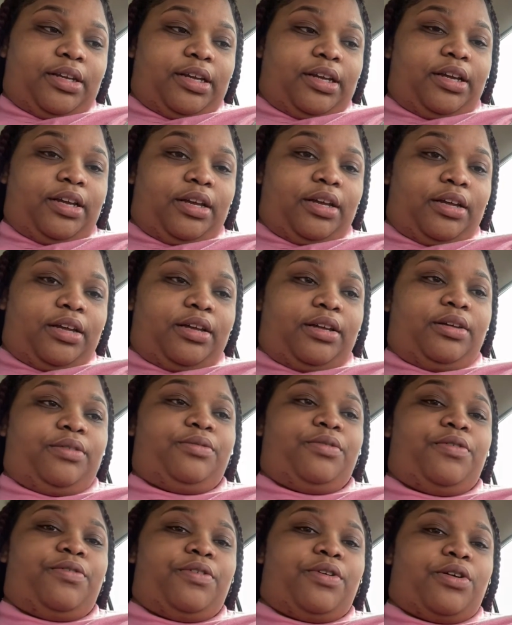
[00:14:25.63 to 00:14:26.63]

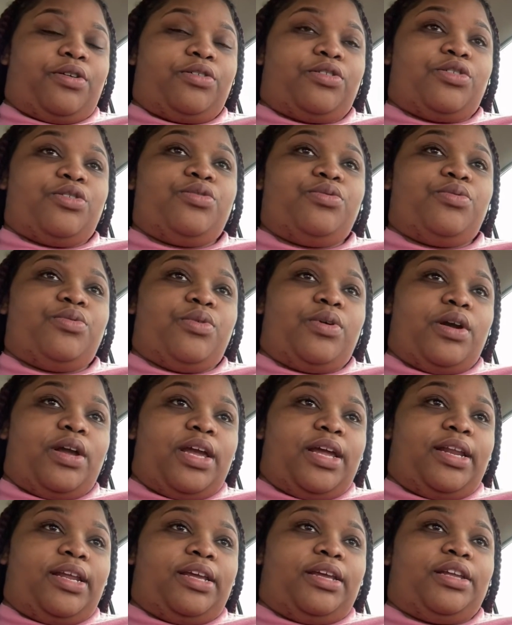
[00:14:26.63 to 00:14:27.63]
And we finna go do
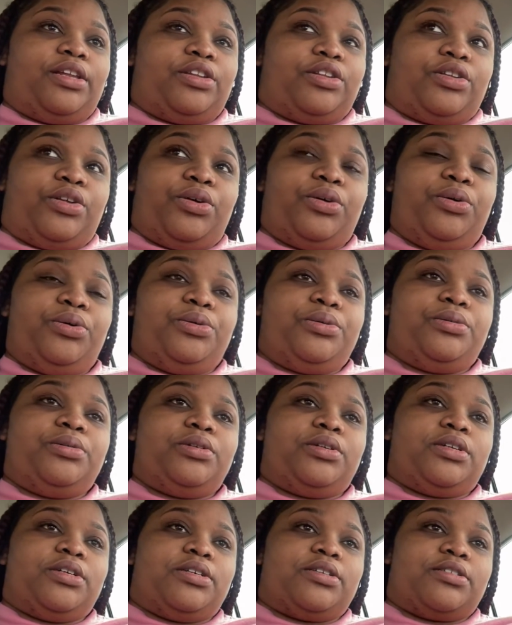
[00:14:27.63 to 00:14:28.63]
what it
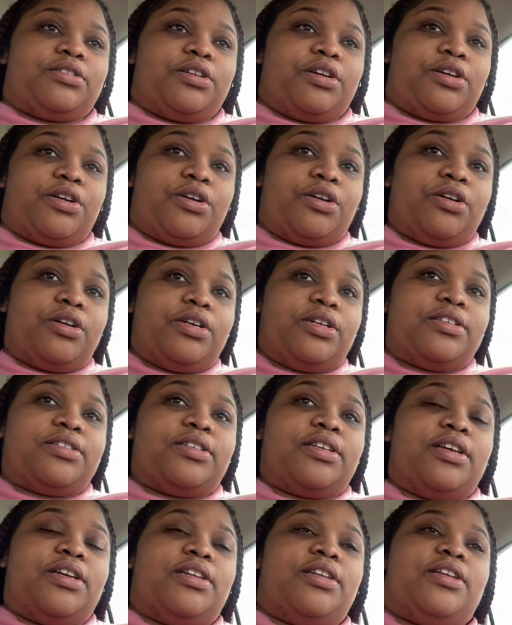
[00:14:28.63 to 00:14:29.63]
do, cause your girl
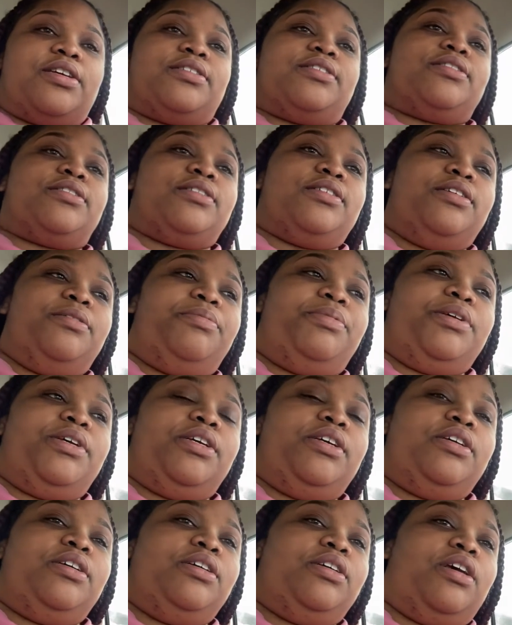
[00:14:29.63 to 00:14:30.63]
is getting a
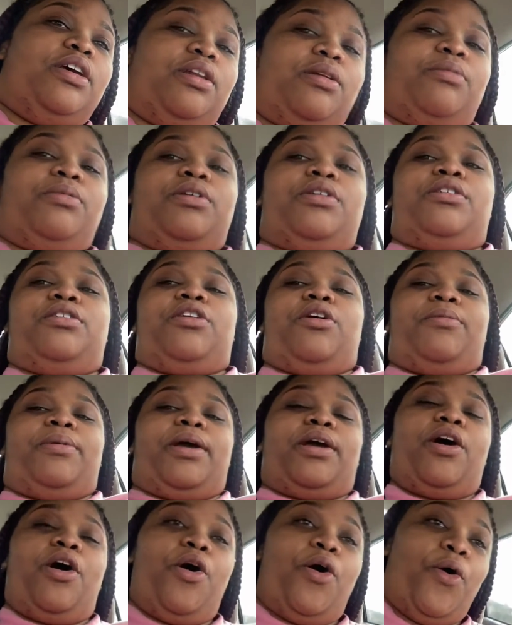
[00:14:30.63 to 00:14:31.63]
sleepy, and I'm ready to go
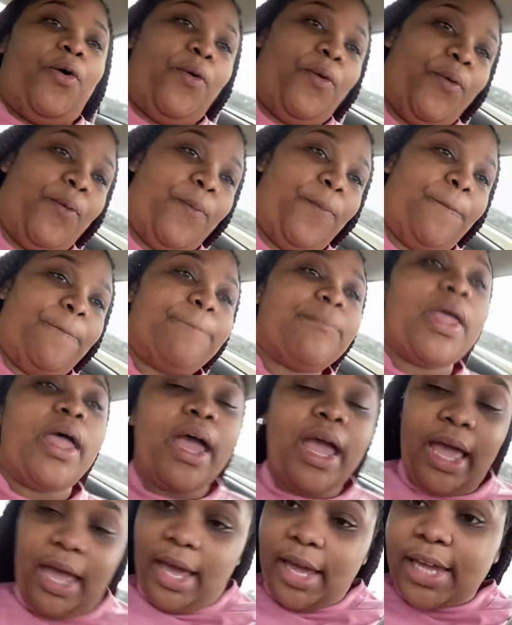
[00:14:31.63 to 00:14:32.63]
back home
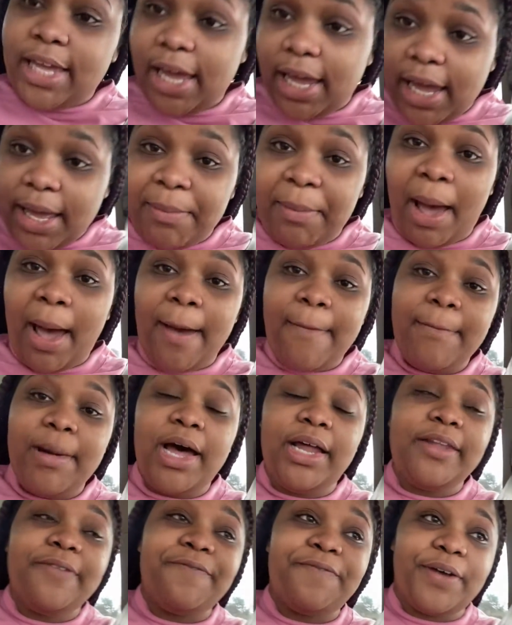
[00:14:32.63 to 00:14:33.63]
and get in my
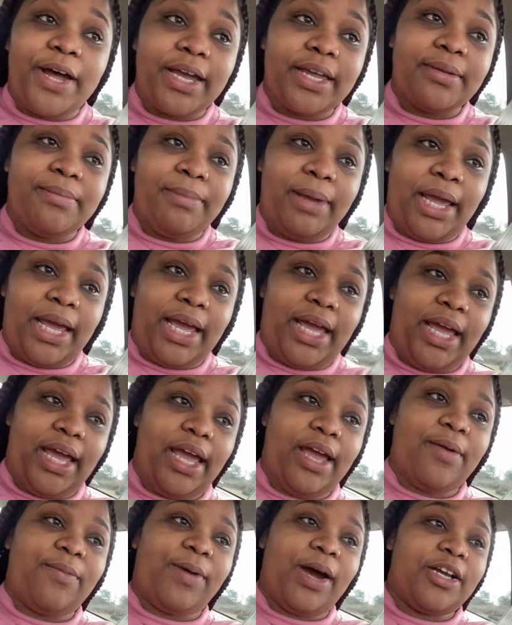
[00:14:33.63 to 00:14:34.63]
motherfucking
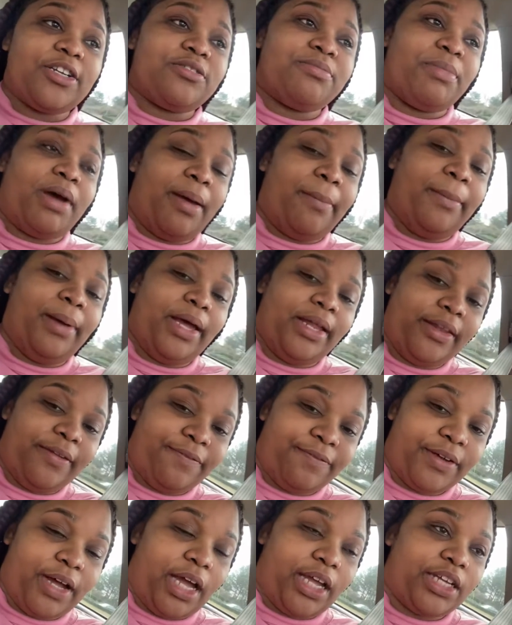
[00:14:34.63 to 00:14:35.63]
bed and watch my
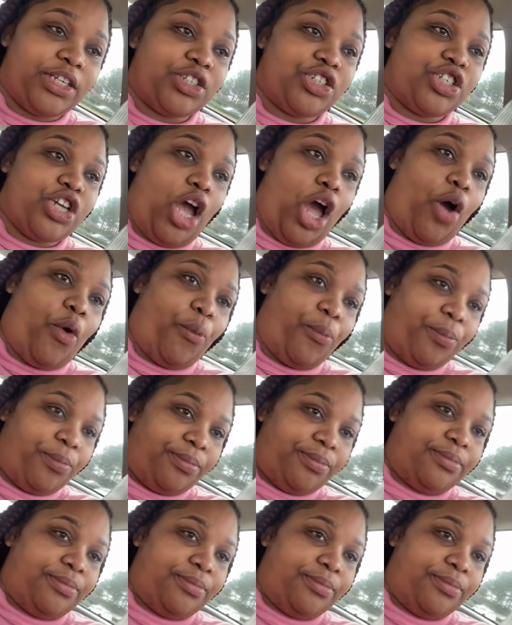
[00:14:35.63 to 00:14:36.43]
motherfucking show.